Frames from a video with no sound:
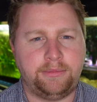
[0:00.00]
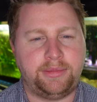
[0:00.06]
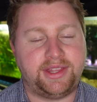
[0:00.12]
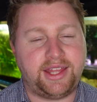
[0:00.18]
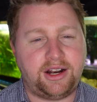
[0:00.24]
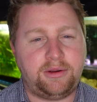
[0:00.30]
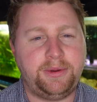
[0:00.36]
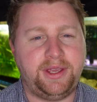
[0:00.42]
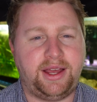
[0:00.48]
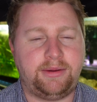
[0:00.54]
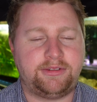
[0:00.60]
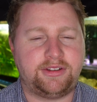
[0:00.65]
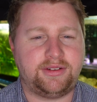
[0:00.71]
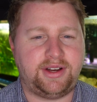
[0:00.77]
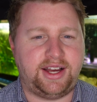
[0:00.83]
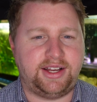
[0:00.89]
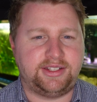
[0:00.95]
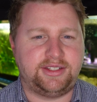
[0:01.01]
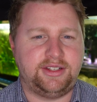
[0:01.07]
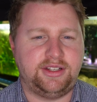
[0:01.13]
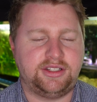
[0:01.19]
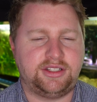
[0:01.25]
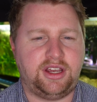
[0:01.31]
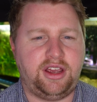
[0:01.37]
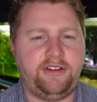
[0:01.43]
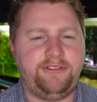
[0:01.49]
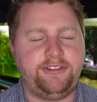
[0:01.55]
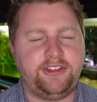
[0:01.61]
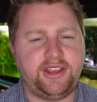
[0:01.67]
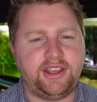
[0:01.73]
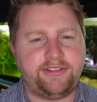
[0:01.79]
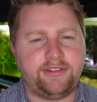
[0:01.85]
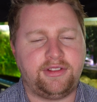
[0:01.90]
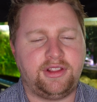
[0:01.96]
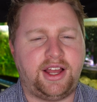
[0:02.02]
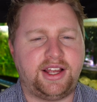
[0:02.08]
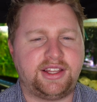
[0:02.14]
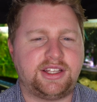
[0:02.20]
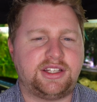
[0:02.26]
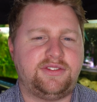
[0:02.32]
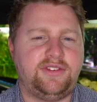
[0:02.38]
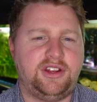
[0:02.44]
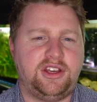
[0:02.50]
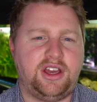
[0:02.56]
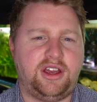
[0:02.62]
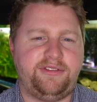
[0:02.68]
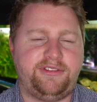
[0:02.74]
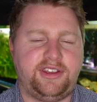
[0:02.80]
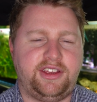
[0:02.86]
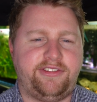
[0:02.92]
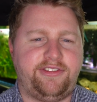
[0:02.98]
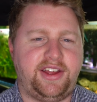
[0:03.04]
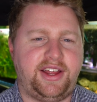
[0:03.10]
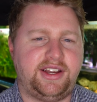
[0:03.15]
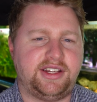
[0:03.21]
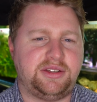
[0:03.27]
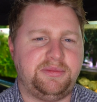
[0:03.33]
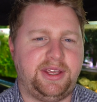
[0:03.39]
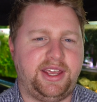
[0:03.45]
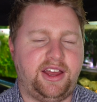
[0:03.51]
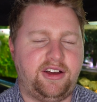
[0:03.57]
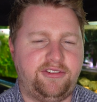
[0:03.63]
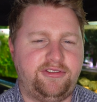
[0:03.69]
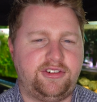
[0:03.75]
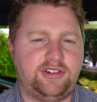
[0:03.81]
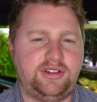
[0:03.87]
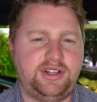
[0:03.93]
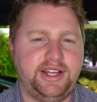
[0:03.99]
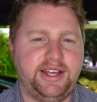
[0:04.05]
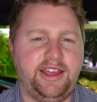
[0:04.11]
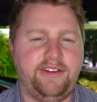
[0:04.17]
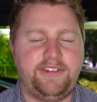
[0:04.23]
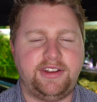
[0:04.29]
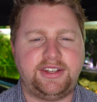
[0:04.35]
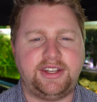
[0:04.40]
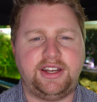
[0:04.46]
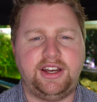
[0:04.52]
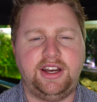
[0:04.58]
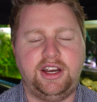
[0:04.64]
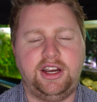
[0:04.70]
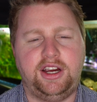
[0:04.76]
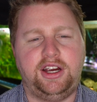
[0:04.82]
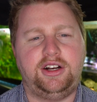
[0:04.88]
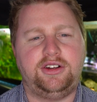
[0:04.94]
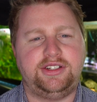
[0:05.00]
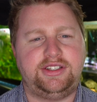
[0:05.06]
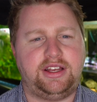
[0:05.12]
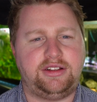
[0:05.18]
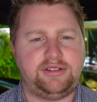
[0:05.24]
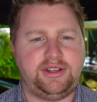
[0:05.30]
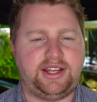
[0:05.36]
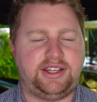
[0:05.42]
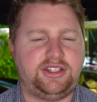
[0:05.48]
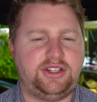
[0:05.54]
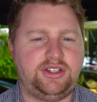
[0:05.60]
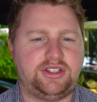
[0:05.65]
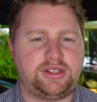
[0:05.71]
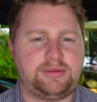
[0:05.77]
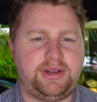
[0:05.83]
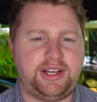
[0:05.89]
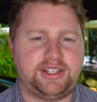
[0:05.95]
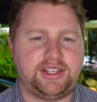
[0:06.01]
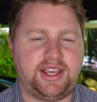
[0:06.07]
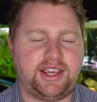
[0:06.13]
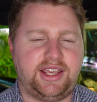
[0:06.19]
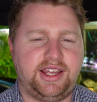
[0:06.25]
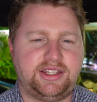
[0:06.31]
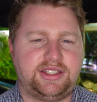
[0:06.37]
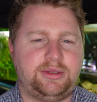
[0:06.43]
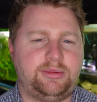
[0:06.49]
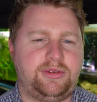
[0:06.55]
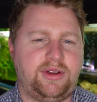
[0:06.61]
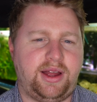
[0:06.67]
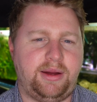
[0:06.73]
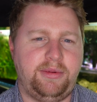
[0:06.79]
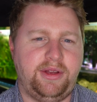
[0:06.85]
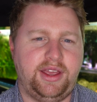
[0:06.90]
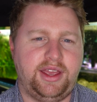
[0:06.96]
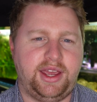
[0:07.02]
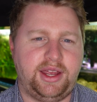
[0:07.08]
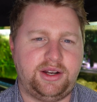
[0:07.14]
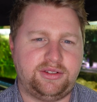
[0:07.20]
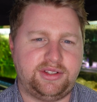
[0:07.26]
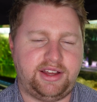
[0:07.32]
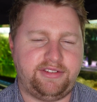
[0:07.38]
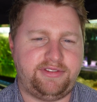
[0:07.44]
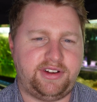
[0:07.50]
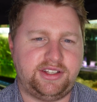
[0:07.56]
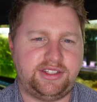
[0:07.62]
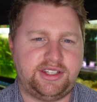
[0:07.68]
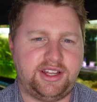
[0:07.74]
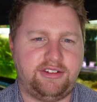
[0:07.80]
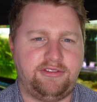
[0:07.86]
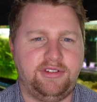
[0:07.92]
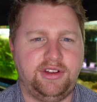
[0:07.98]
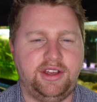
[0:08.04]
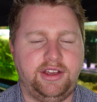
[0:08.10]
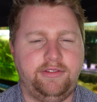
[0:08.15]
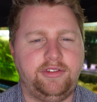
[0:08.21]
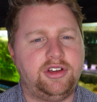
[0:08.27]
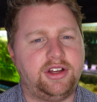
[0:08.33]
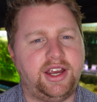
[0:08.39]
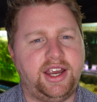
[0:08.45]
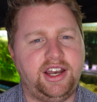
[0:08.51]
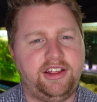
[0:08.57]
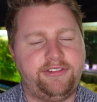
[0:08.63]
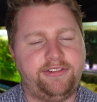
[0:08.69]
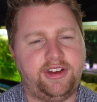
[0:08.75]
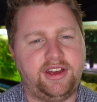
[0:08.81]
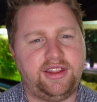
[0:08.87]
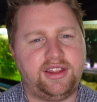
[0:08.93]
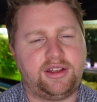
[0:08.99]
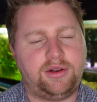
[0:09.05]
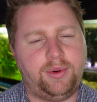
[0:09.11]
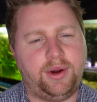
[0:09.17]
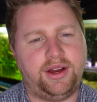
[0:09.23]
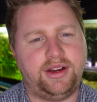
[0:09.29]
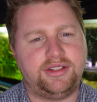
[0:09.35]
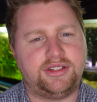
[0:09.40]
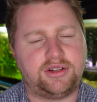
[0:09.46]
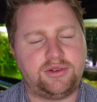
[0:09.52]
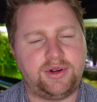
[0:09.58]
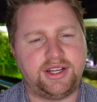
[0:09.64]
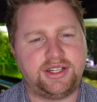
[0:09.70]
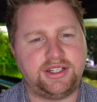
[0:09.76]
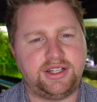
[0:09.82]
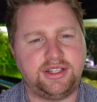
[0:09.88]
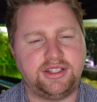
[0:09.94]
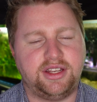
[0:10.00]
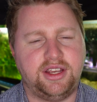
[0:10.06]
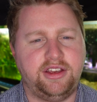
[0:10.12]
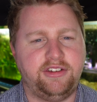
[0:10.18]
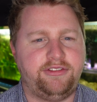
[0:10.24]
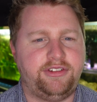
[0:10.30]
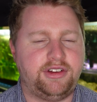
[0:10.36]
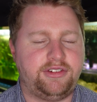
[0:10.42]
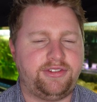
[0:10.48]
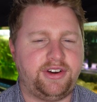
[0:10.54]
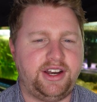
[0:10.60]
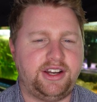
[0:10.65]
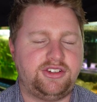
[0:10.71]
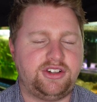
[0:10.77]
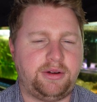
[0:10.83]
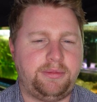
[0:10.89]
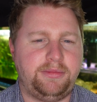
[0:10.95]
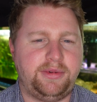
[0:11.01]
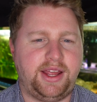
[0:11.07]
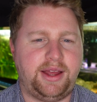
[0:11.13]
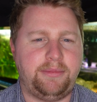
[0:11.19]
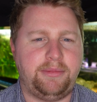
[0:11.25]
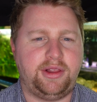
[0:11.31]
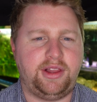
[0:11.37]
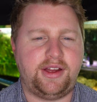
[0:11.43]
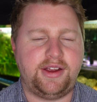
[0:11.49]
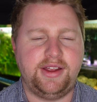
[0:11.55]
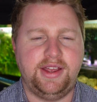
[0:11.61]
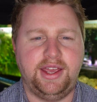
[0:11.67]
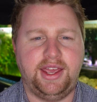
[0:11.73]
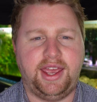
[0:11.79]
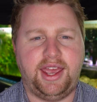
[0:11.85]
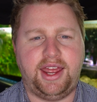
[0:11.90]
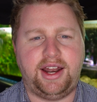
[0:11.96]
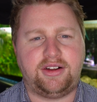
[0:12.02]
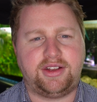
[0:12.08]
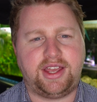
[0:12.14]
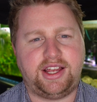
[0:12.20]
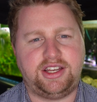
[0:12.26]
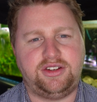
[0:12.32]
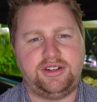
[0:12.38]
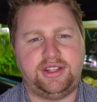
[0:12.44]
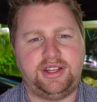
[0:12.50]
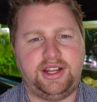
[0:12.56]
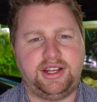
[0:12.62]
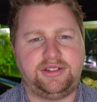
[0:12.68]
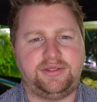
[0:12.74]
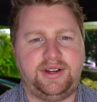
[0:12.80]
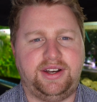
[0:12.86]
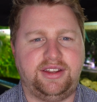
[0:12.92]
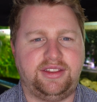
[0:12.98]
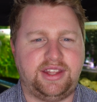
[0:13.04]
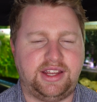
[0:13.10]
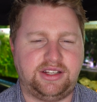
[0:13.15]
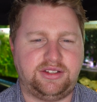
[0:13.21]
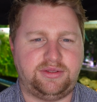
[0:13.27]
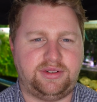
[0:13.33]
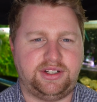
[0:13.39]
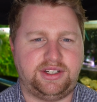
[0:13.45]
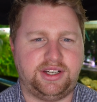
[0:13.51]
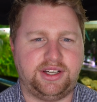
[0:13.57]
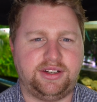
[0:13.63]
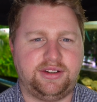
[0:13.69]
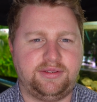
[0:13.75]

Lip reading: but that'll be up to us. So hopefully you've liked this video, hopefully you found it to be helpful. If you did, it always helps me out to smash like, hit subscribe, and all that fun stuff. If you've got any further queries or questions, feel free to drop them down below, and I'll catch you on the next one. Thanks for watching.